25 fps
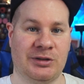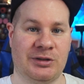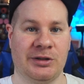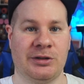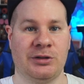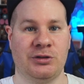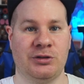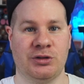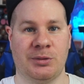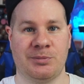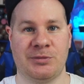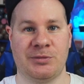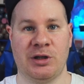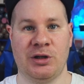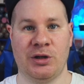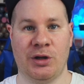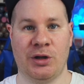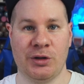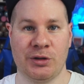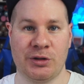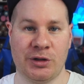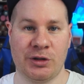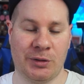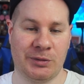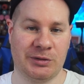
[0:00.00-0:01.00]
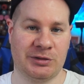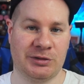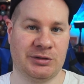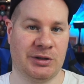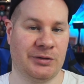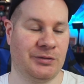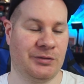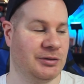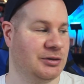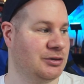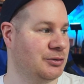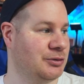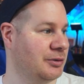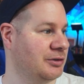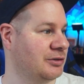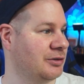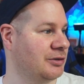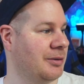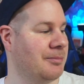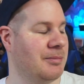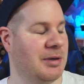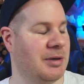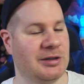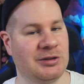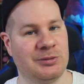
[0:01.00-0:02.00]
They can drop their logo and stuff into it, so
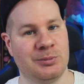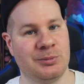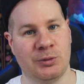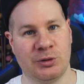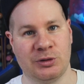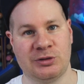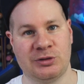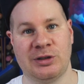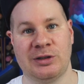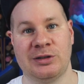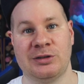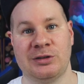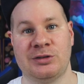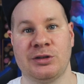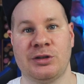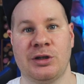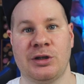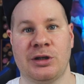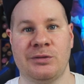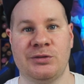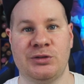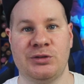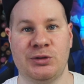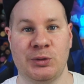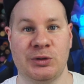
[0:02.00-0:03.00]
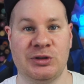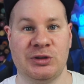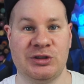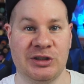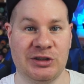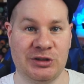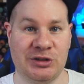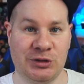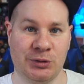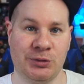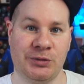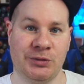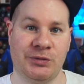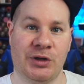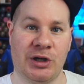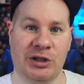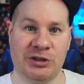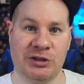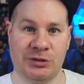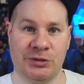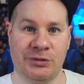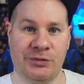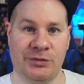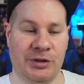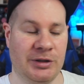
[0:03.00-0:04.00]
it makes more sense to kind of do a digital
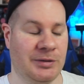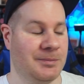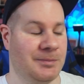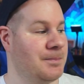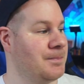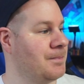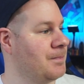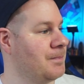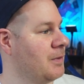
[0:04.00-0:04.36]
version of it.